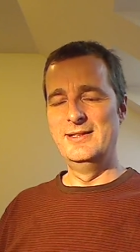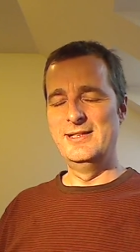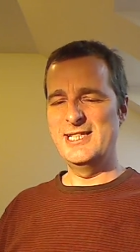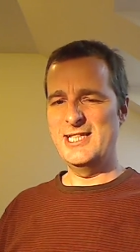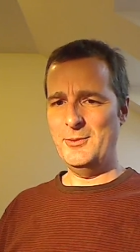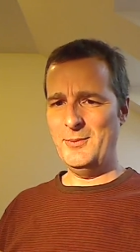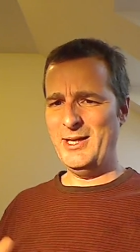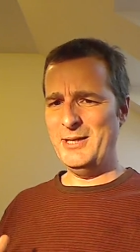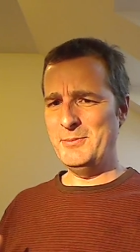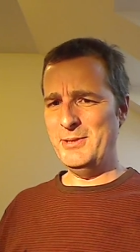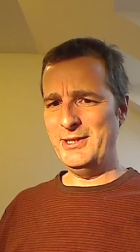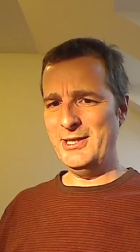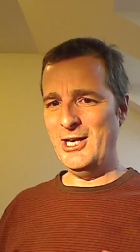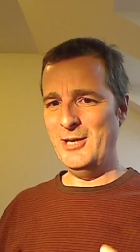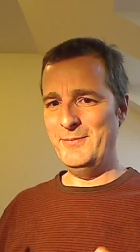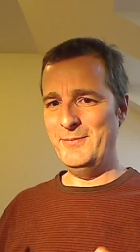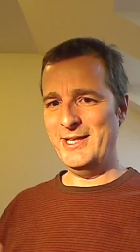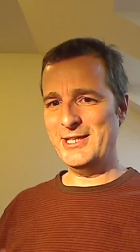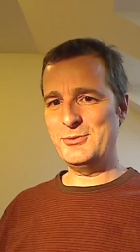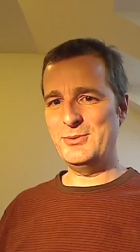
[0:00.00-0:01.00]
So when I'm at
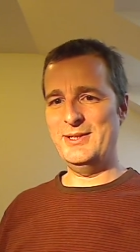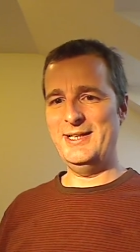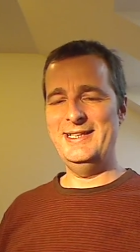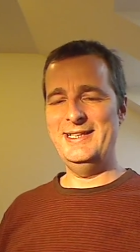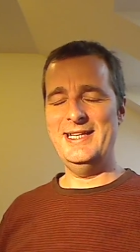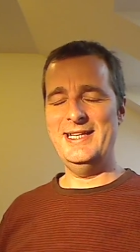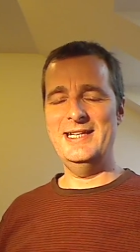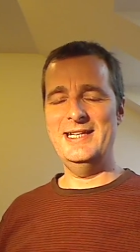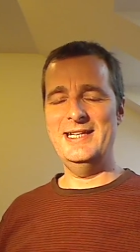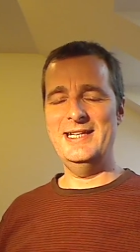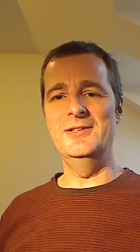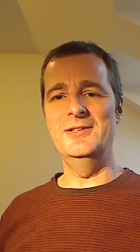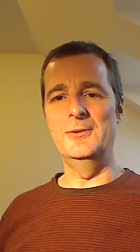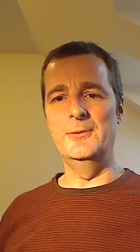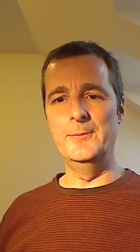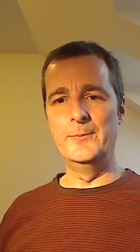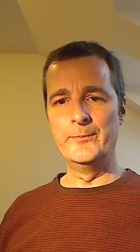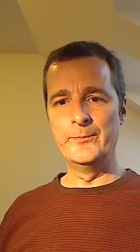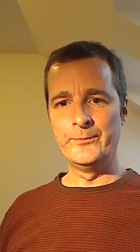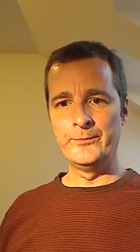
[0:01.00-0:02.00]
home, that's what I tend to do.